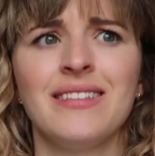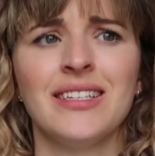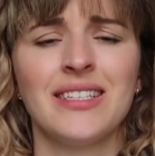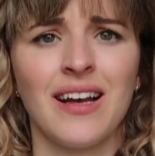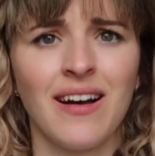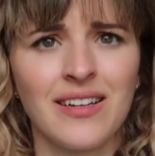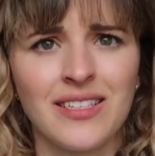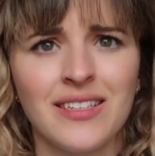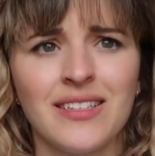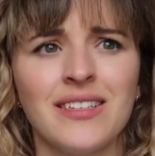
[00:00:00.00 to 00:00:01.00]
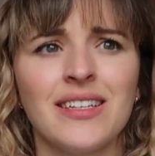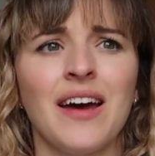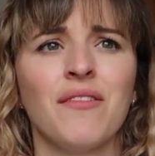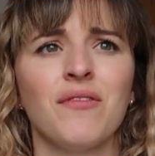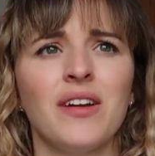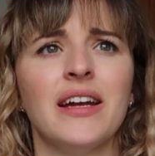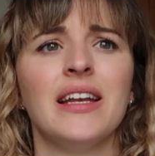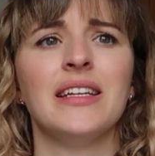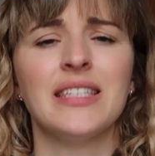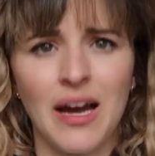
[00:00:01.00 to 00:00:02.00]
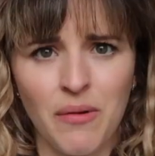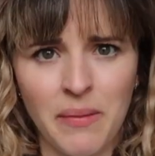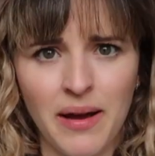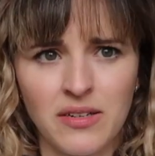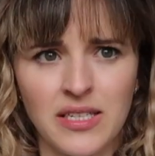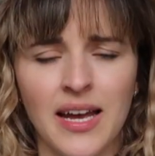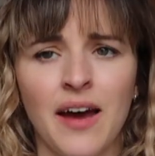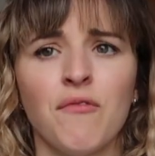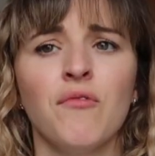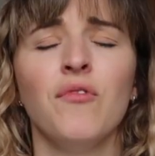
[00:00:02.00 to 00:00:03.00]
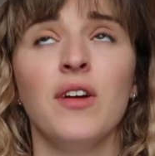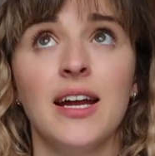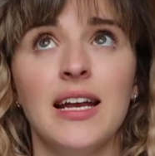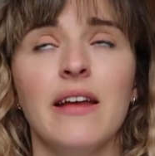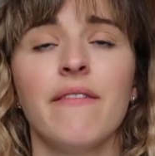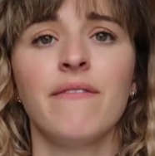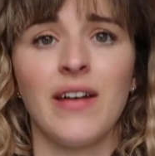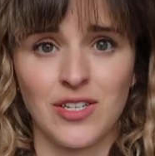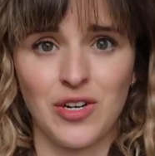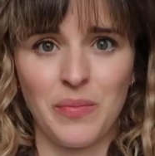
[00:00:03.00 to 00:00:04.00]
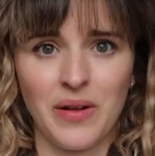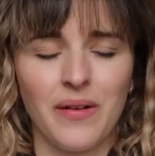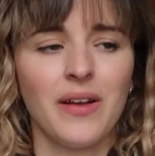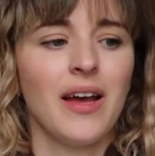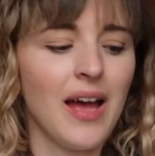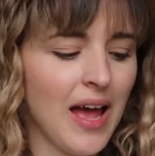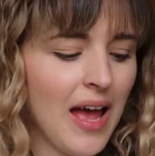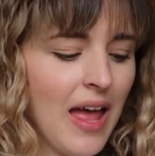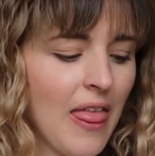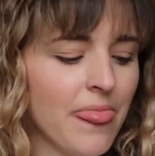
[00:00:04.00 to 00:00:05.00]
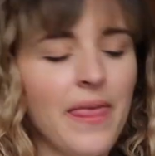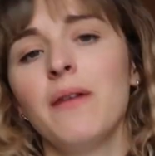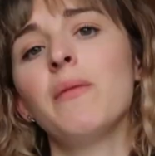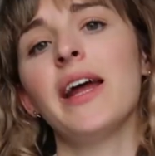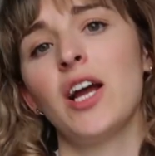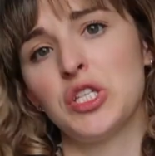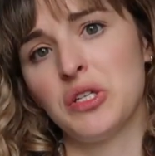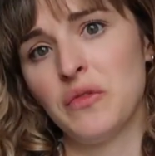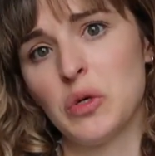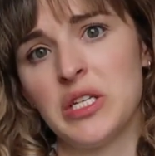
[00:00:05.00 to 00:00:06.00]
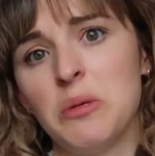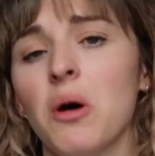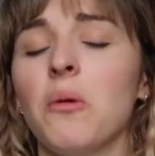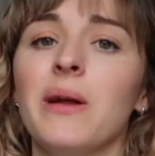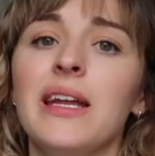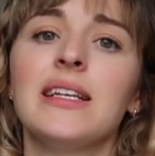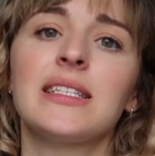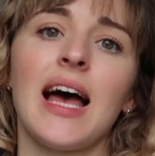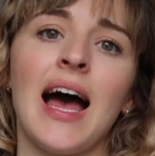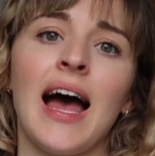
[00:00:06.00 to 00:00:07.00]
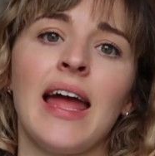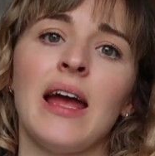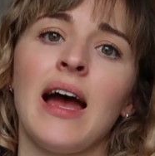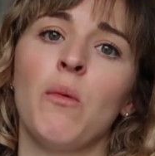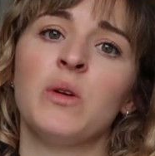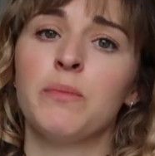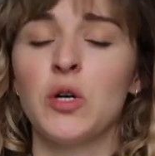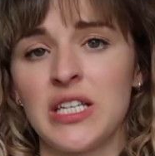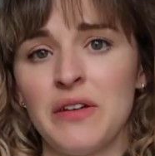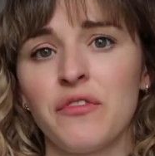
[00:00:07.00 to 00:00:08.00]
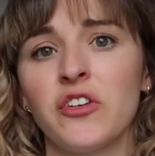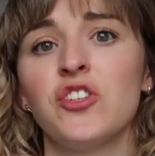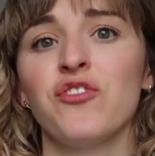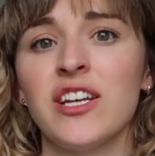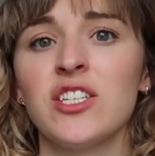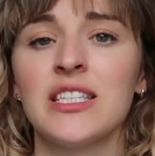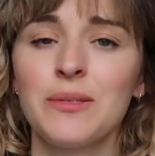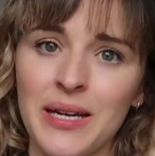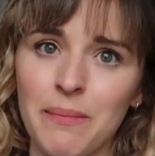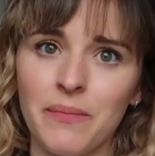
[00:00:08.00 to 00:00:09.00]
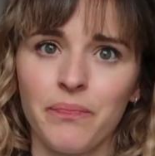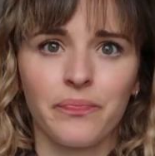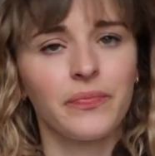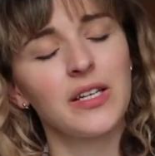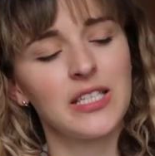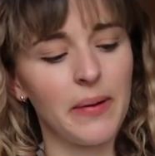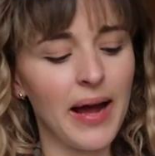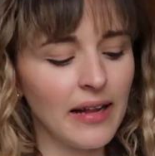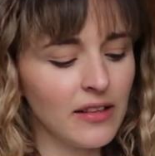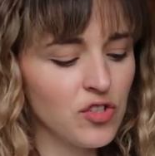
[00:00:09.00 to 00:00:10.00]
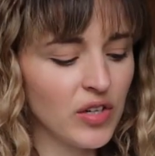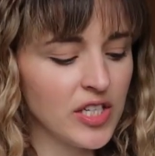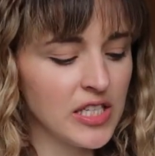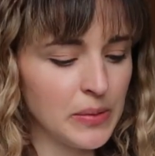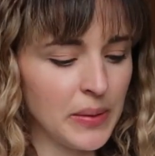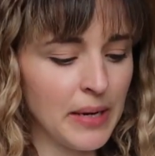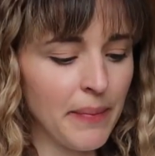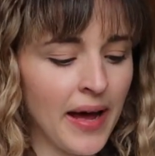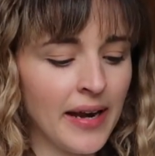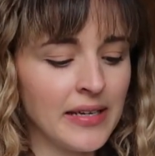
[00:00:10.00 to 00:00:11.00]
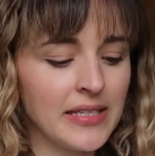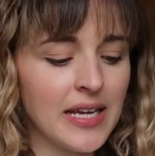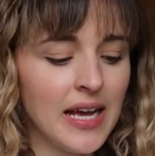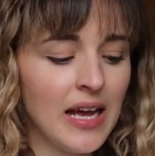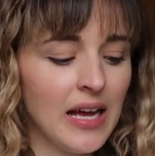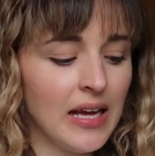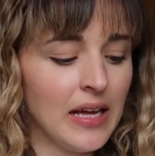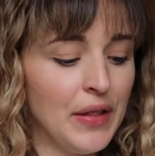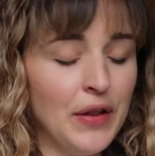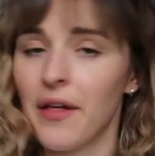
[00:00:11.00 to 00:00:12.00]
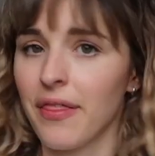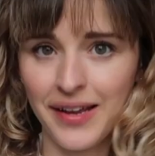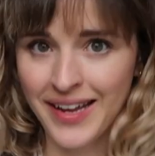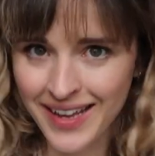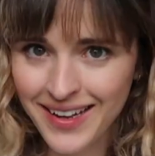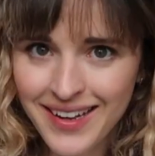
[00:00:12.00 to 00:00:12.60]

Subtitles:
disheartened and really down about it and really fed up. Then when I got to 41 weeks, I was booked in for a stretch and sweep. So I had the stretch and sweep and nothing.